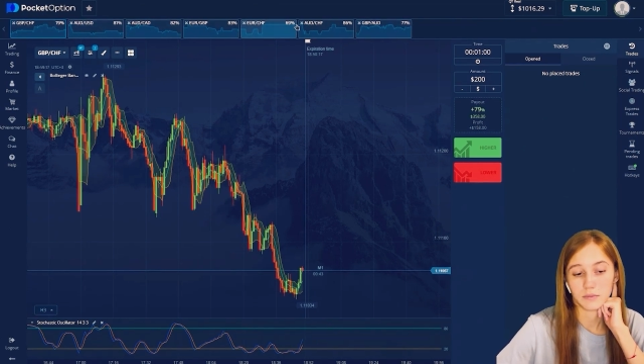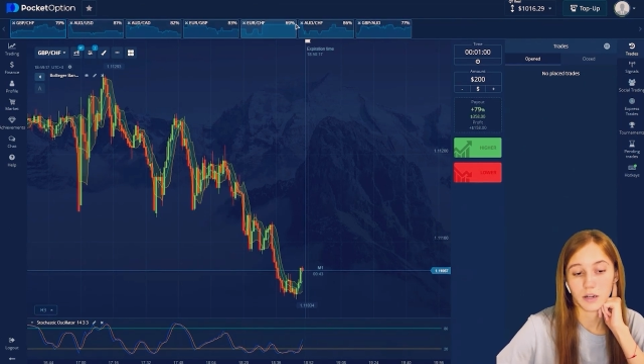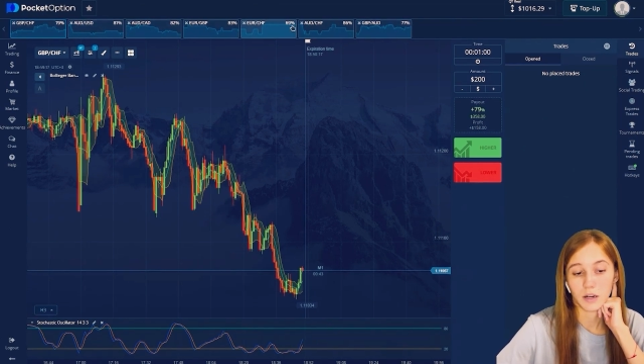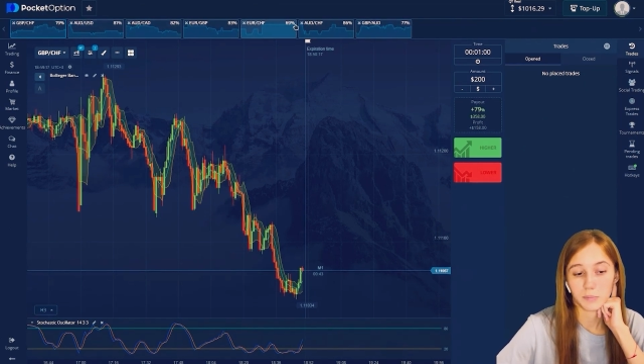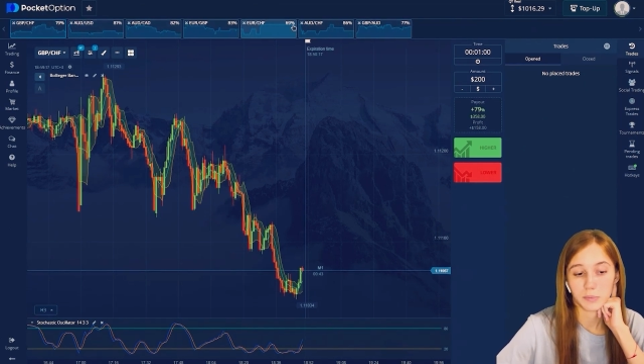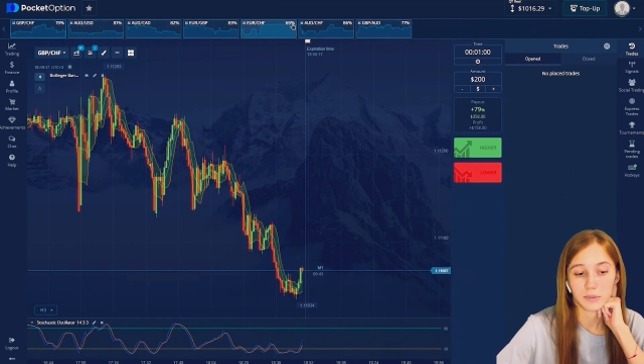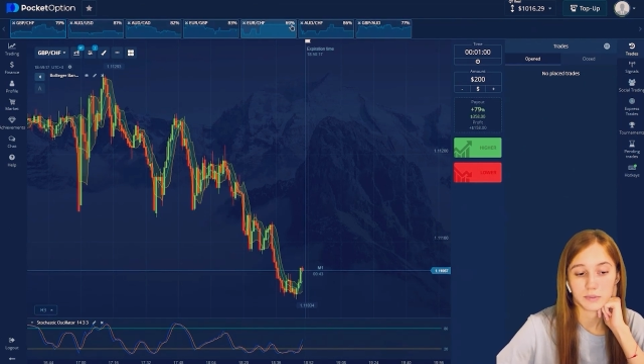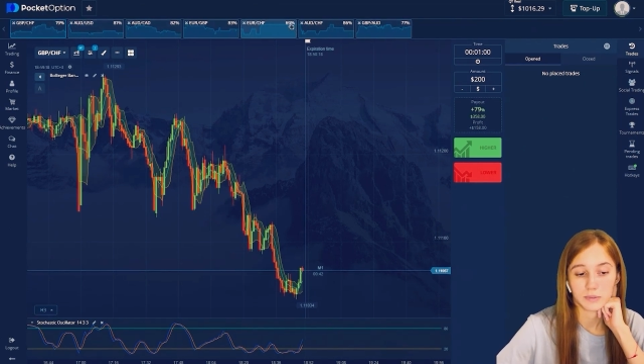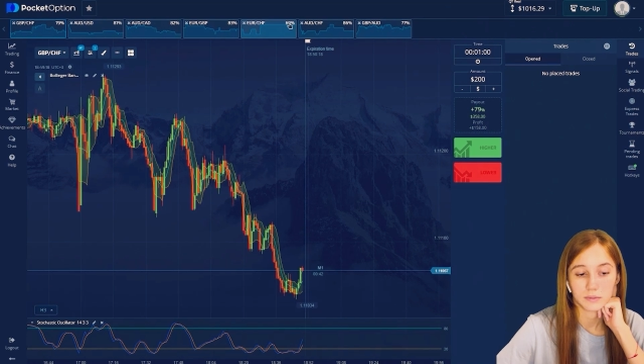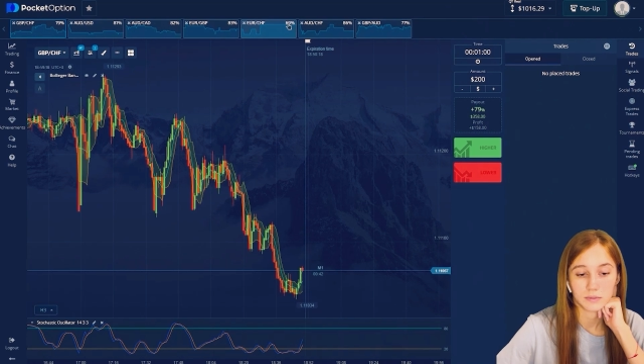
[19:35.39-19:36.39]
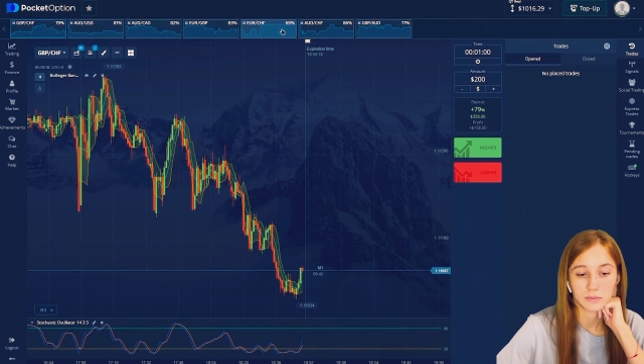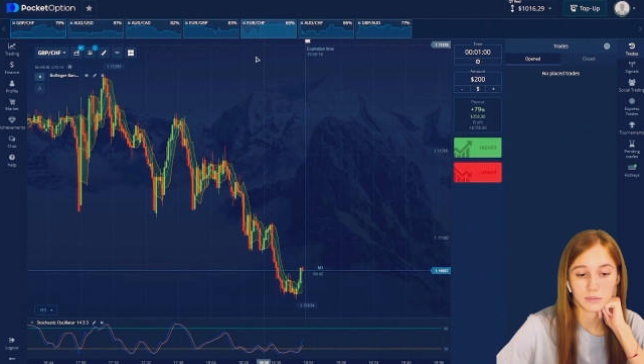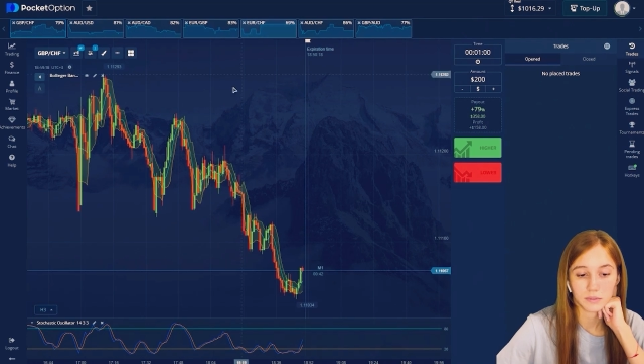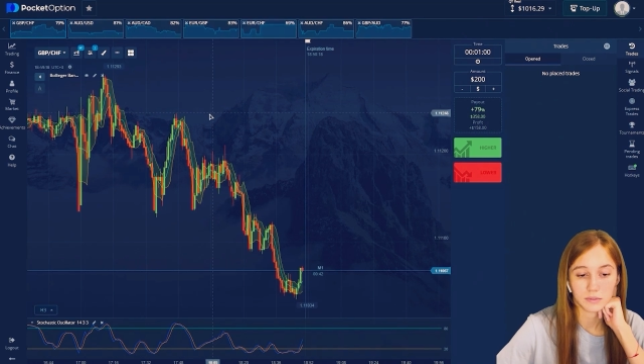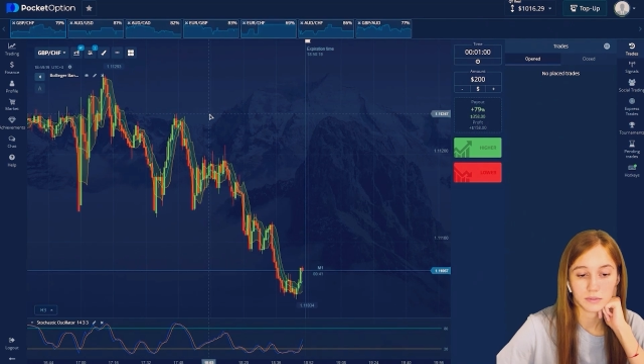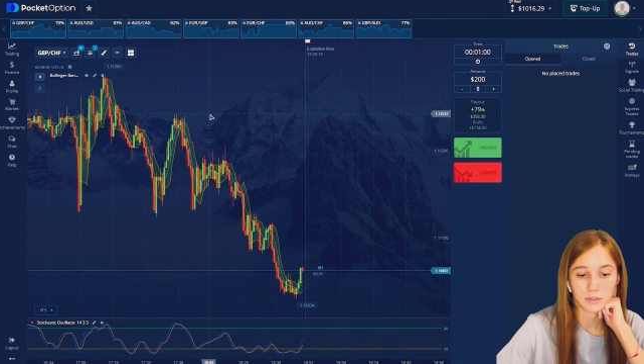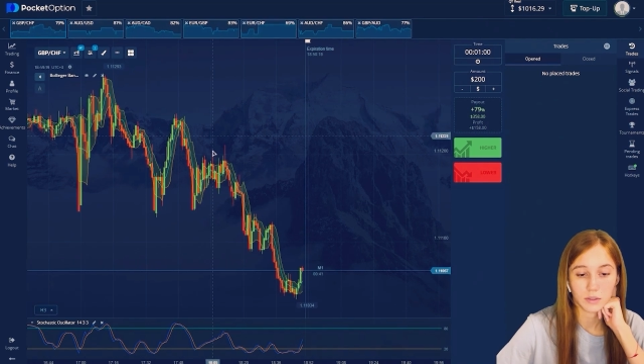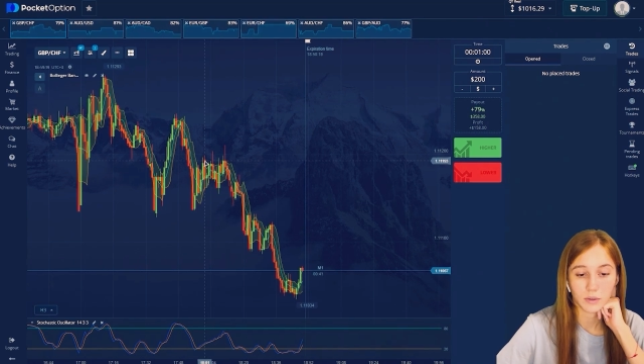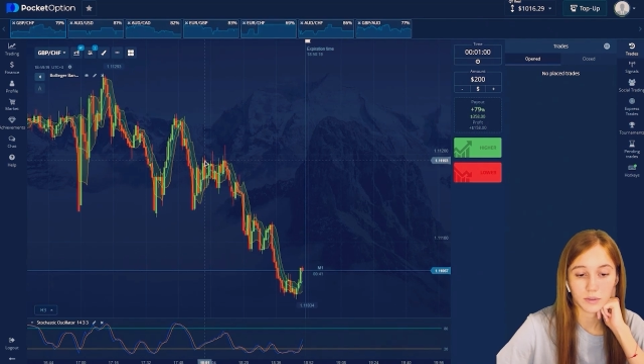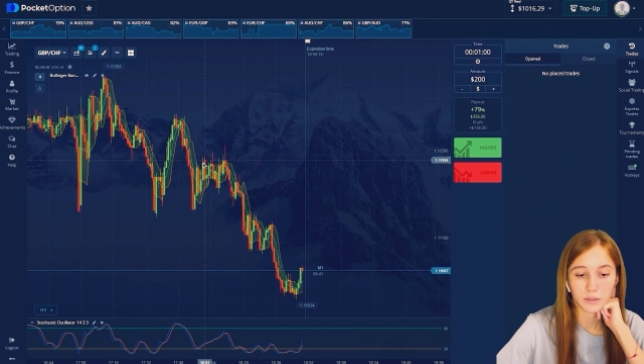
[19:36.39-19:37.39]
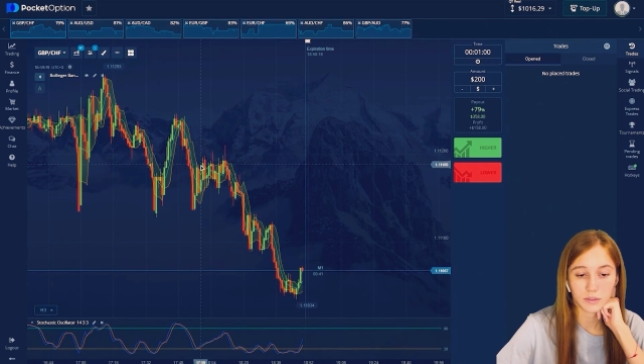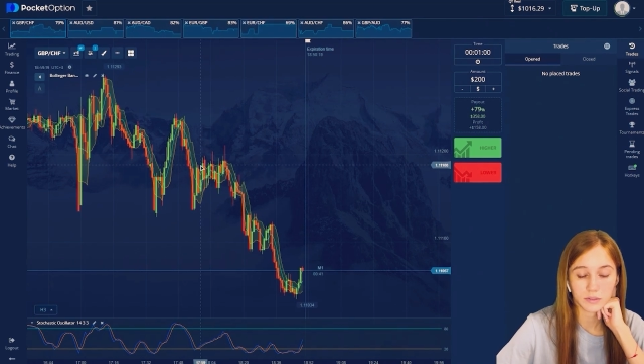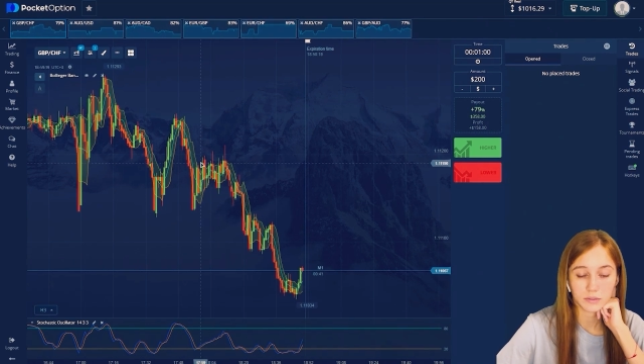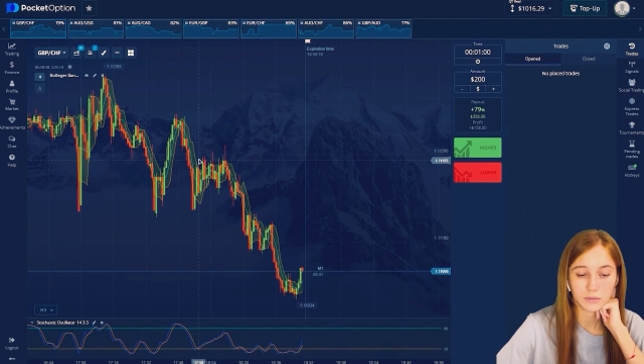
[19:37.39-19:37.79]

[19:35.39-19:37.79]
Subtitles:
up corner.